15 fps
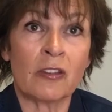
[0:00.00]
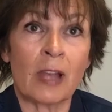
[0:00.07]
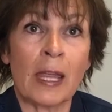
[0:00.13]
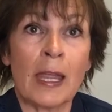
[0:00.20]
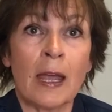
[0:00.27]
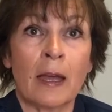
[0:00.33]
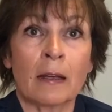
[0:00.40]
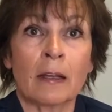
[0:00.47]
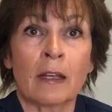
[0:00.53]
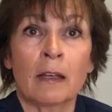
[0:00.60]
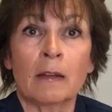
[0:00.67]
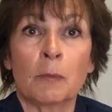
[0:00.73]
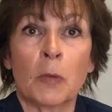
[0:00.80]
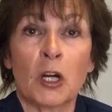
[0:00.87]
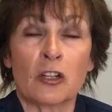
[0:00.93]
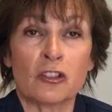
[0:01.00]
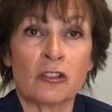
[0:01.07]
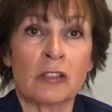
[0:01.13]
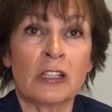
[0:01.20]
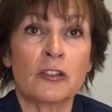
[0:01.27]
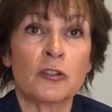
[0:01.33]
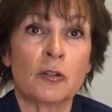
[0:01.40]
I had a
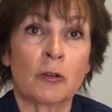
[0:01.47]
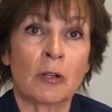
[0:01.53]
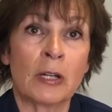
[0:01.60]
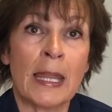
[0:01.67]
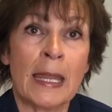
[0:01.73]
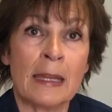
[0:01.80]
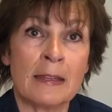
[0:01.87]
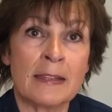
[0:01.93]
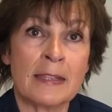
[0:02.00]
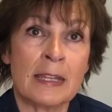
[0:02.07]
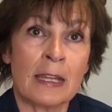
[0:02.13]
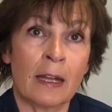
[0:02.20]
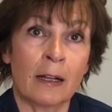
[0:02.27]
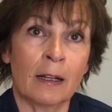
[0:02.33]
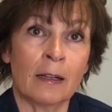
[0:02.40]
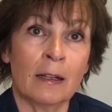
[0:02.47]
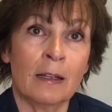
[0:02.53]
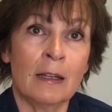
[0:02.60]
partially torn ACL,